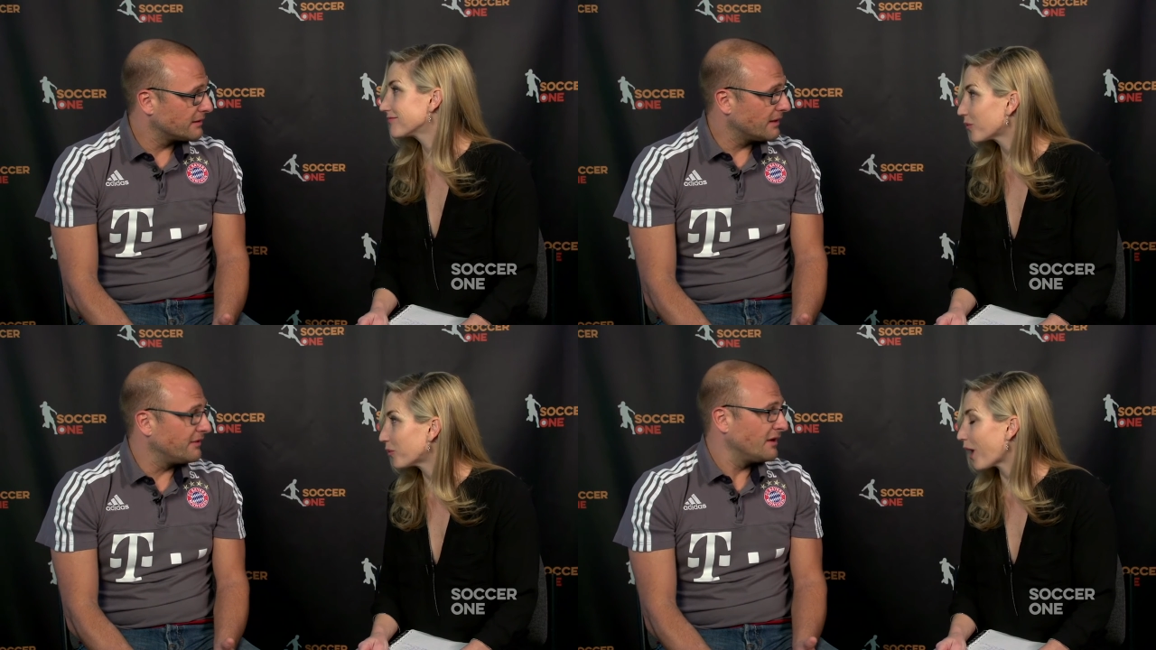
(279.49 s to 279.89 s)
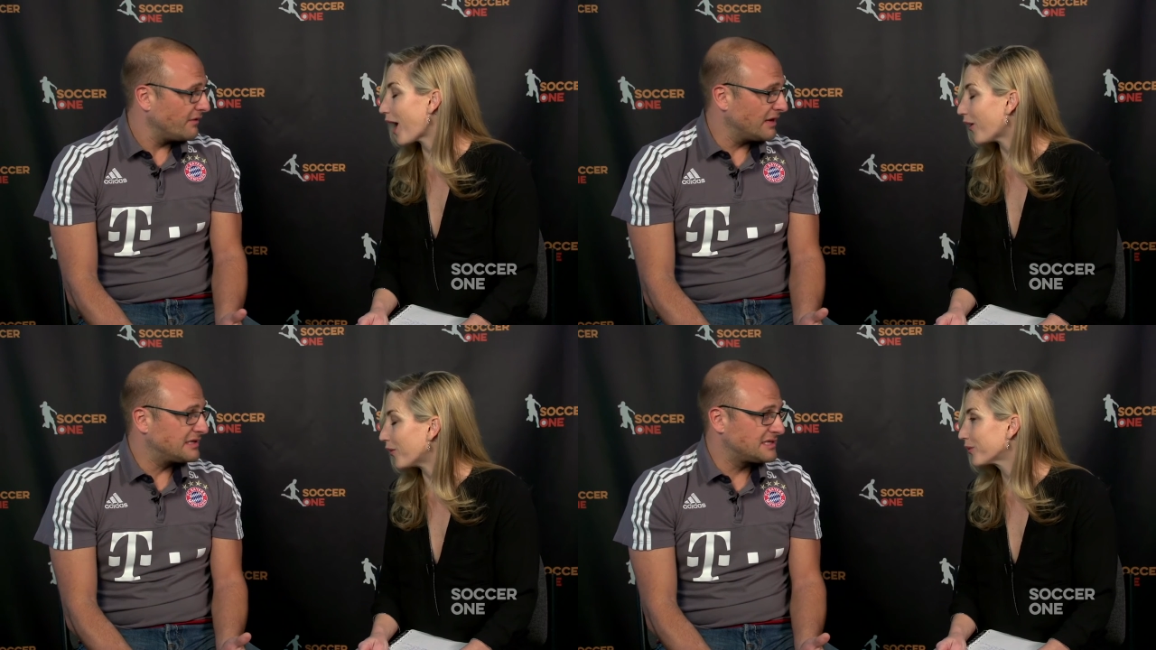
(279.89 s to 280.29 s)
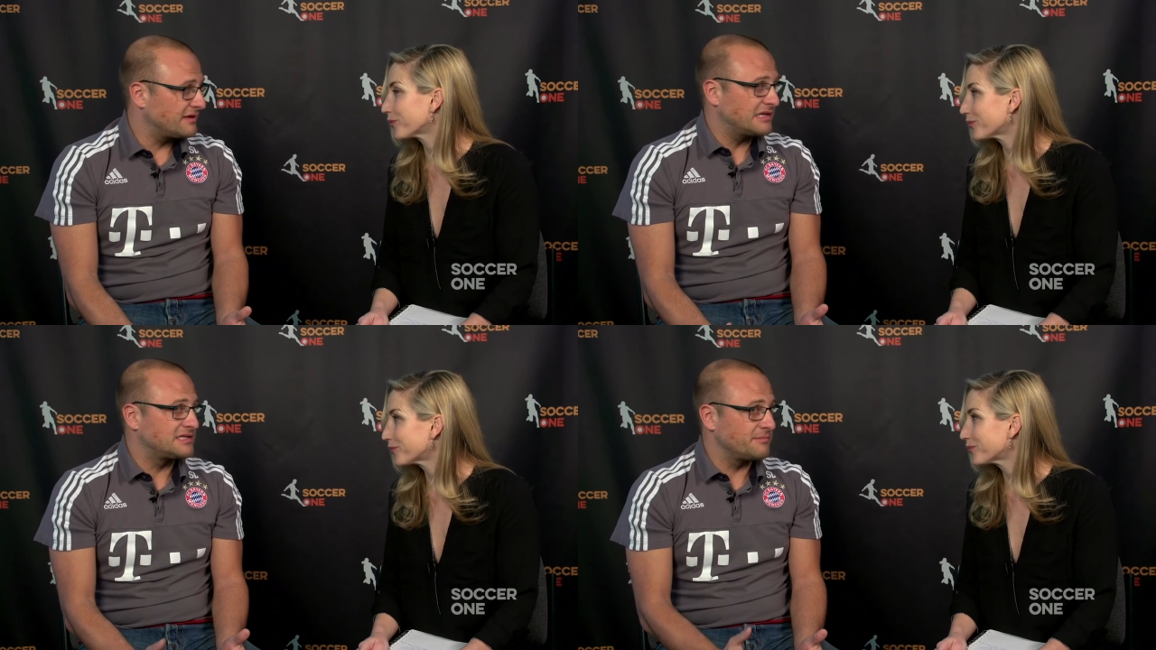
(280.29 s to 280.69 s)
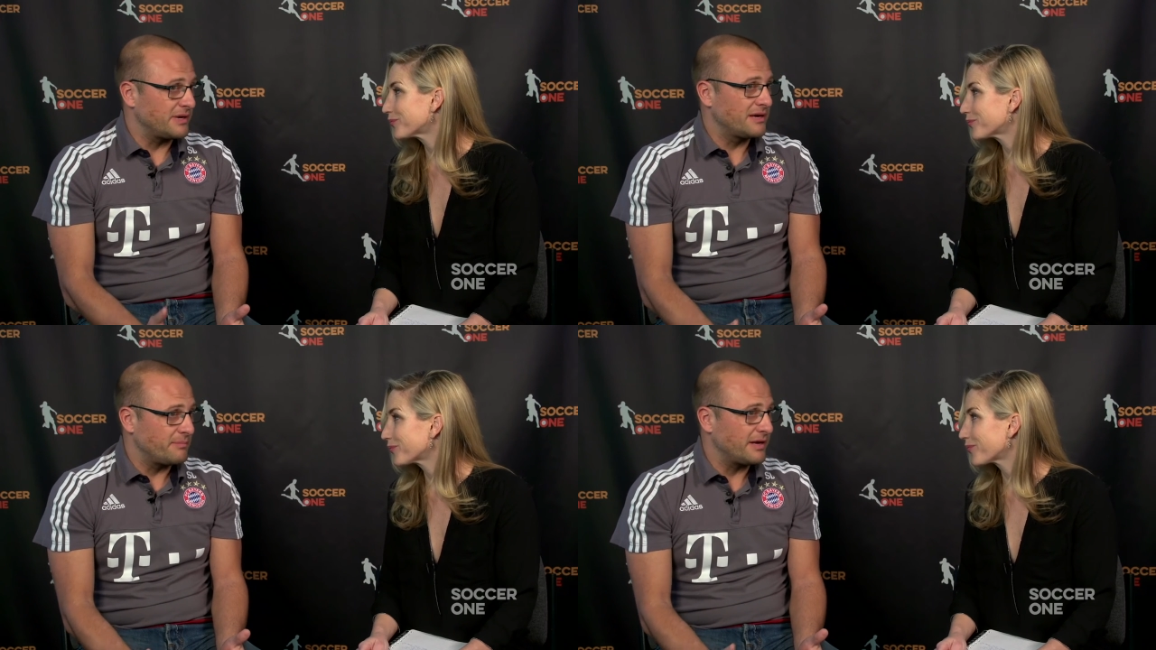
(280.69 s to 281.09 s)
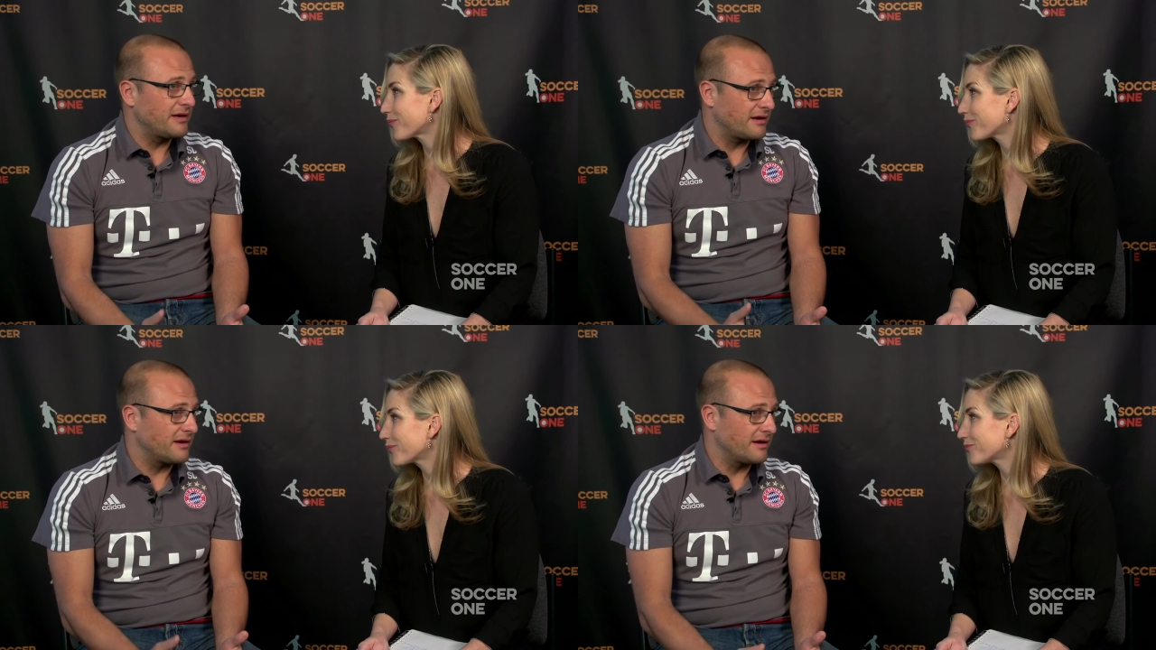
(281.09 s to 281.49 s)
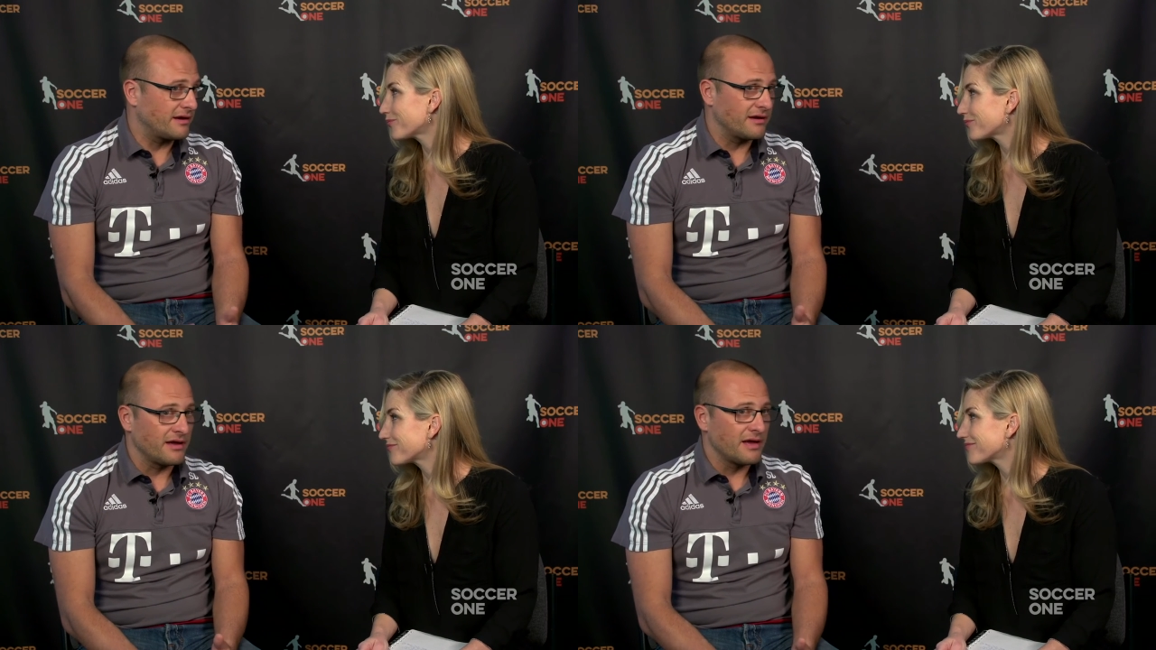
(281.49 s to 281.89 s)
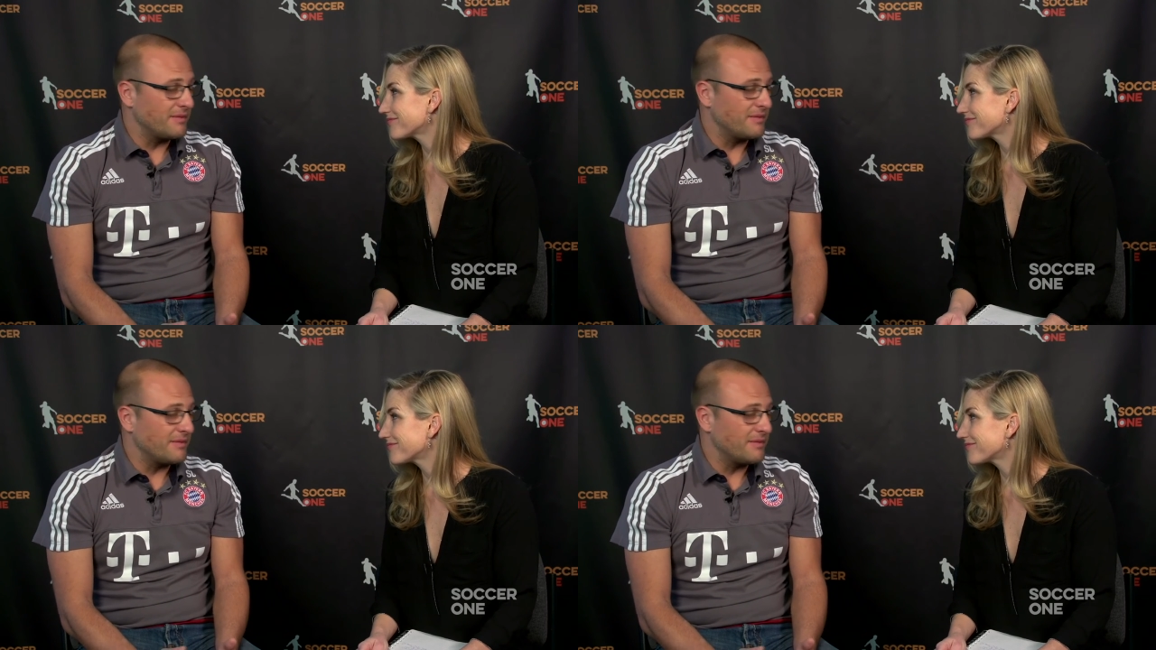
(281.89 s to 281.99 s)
Speaker 1: And wow. that's, that's a big, big uh,